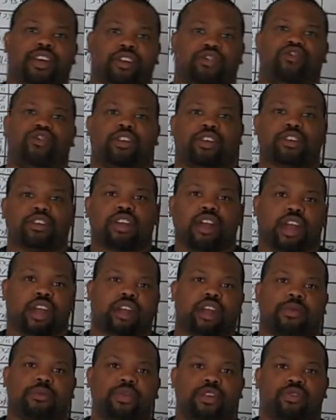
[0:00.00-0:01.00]
is Charles
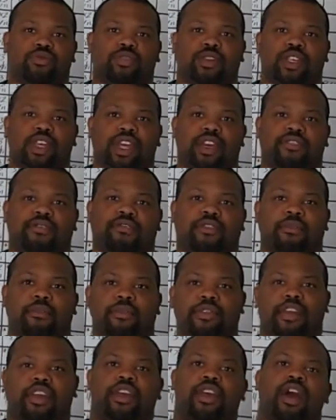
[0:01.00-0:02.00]
Gardner coming to you again from
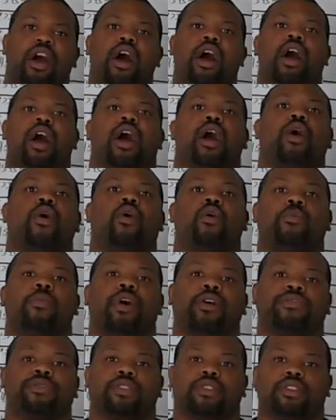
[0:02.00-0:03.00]
the
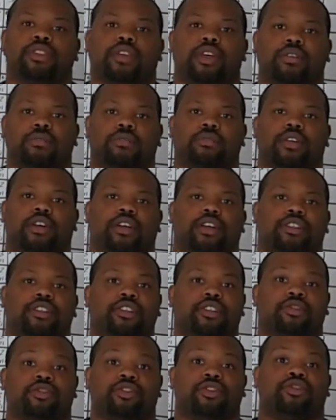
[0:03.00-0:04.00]
home offices of
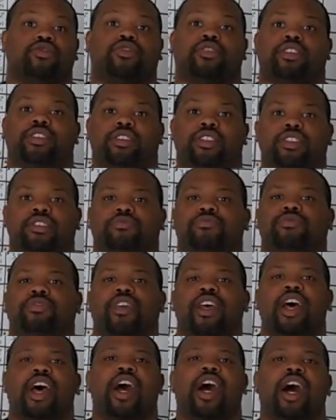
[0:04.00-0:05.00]
Synergy Strength
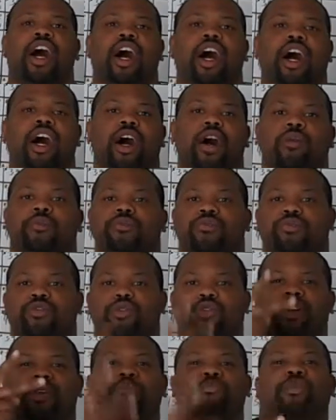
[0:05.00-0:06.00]
Systems,
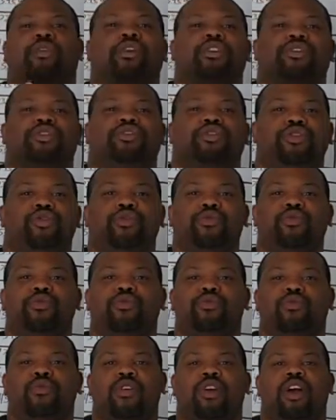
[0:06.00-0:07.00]
doing part
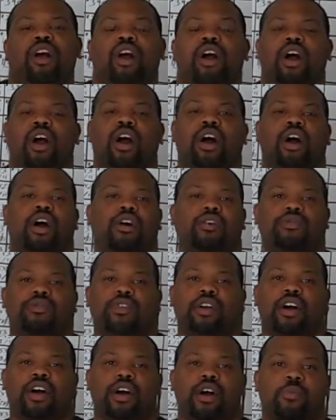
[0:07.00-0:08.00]
2 of
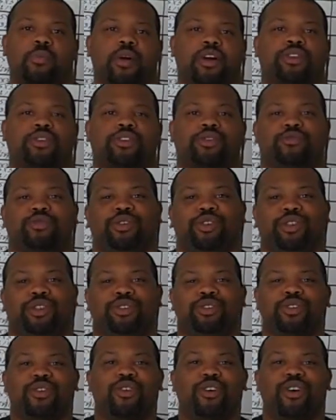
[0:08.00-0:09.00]
my
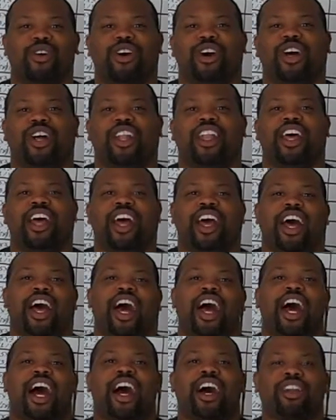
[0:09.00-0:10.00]
series on
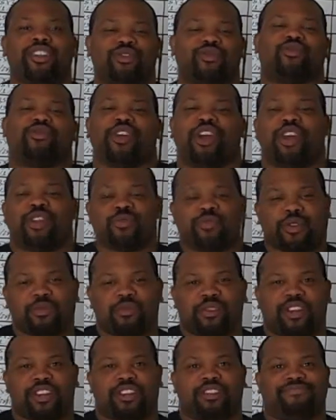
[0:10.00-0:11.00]
how to train
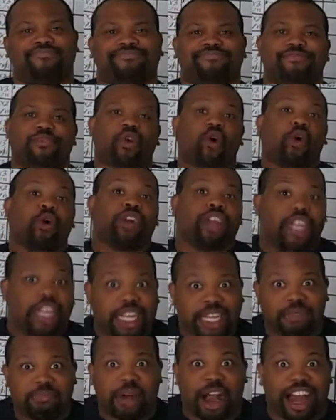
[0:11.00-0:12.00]
women or
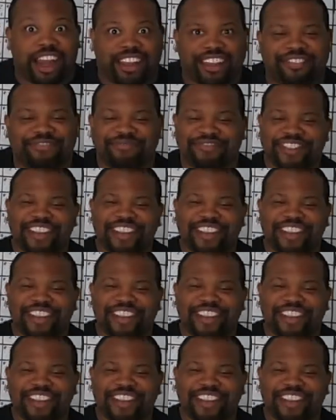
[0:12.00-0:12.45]
anybody.